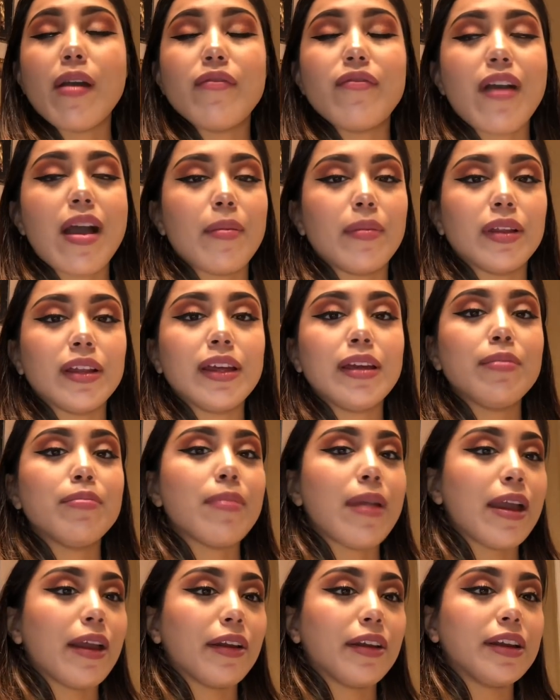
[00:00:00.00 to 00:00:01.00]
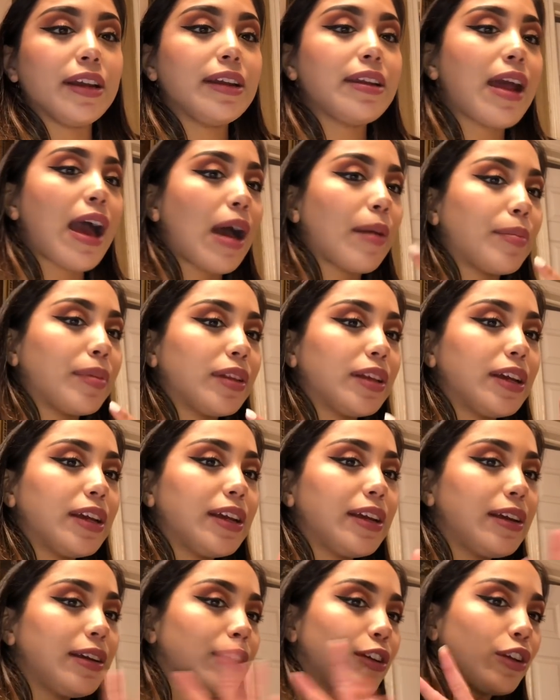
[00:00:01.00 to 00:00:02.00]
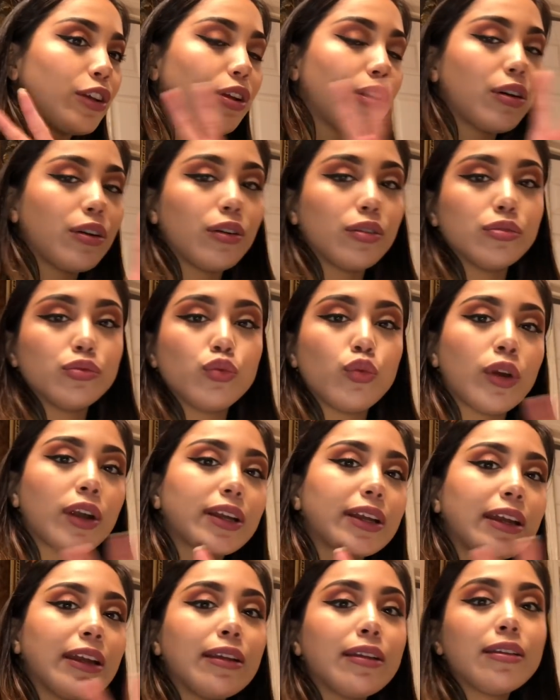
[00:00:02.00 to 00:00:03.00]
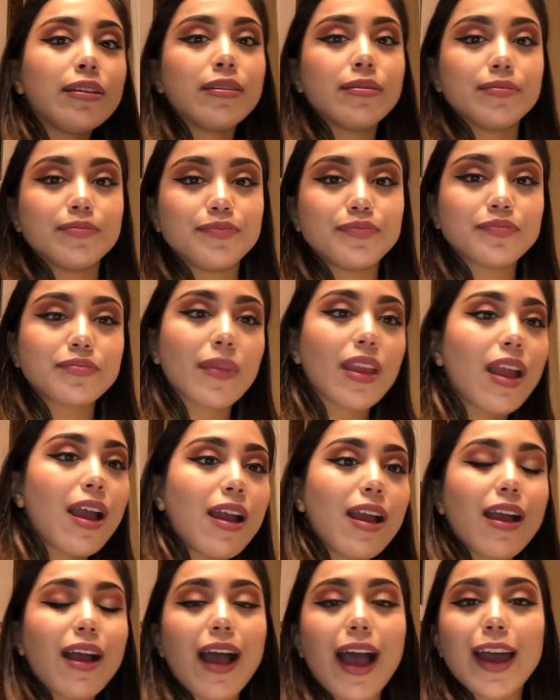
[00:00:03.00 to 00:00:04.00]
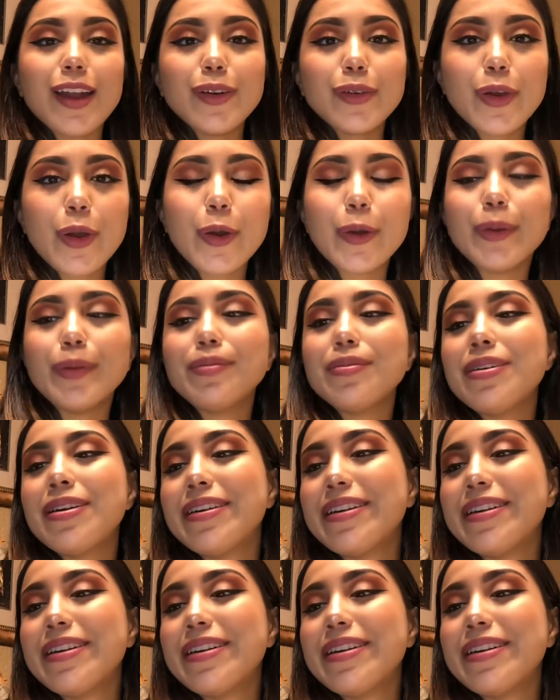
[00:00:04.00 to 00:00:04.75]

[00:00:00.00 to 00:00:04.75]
my family, married, happily, you know, working. I don't know.